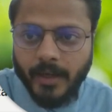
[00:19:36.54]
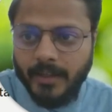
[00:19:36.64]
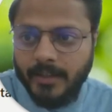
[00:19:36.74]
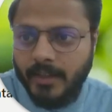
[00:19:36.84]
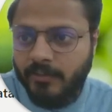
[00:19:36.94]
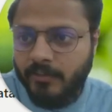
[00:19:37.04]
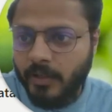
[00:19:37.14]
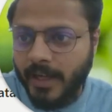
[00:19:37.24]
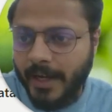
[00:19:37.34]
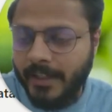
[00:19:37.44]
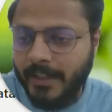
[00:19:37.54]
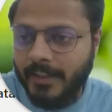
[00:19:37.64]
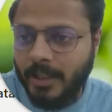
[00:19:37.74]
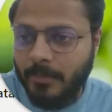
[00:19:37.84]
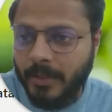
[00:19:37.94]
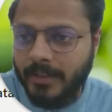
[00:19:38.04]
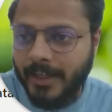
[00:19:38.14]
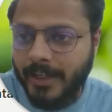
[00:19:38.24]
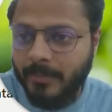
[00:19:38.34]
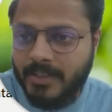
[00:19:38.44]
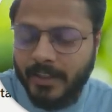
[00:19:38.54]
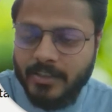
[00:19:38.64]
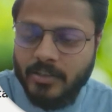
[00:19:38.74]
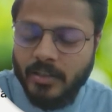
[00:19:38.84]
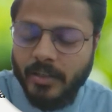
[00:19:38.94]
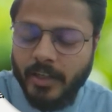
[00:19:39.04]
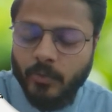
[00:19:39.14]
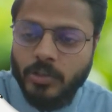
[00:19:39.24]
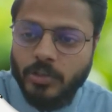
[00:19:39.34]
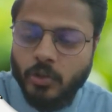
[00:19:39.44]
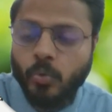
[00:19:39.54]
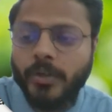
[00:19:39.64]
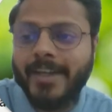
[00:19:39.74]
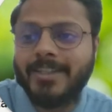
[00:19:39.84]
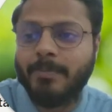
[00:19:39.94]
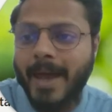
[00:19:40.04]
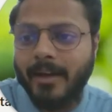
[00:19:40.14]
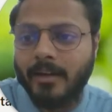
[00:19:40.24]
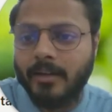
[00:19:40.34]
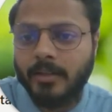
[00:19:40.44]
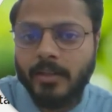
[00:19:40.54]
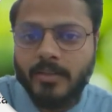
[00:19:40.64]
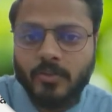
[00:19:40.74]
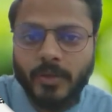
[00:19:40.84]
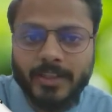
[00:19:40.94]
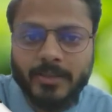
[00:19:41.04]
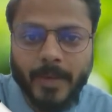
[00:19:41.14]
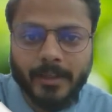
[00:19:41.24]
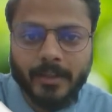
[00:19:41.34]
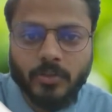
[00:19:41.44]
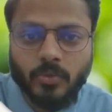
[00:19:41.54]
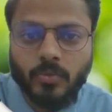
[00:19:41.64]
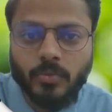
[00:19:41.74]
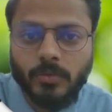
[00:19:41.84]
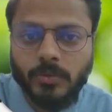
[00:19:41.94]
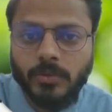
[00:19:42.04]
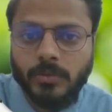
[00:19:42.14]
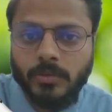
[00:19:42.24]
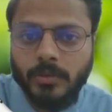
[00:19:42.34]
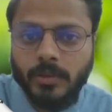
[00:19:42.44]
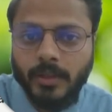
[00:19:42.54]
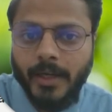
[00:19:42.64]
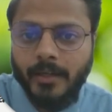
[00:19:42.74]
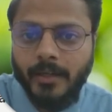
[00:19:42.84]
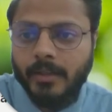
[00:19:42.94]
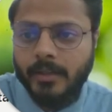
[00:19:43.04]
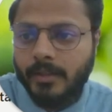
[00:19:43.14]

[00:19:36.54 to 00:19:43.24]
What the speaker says: And then for 19th April, that means it was 2 days back, so it is minus 2, right?